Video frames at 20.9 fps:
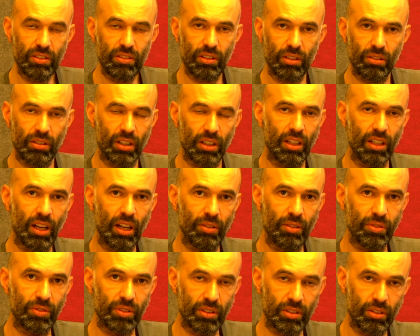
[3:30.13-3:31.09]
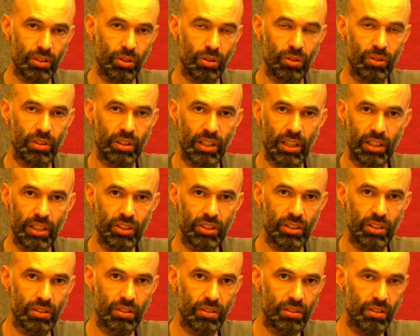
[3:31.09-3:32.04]
So I have installed an
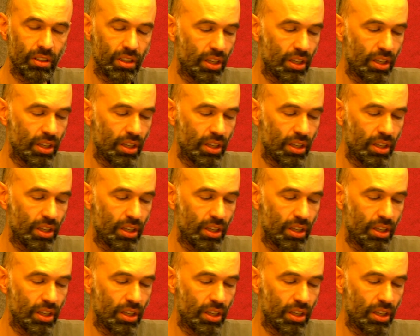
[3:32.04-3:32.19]
agent